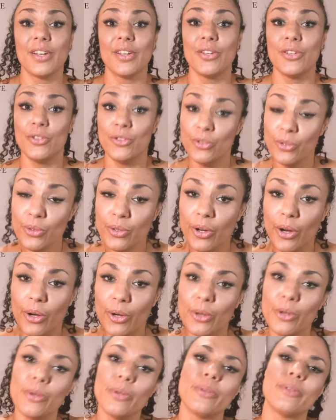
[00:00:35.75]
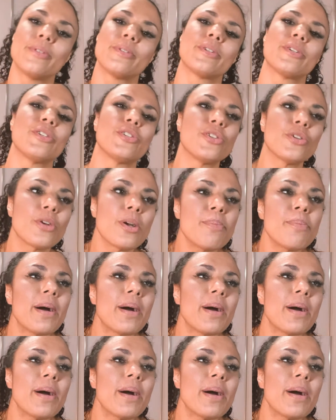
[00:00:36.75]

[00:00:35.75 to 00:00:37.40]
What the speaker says: You know, because you're a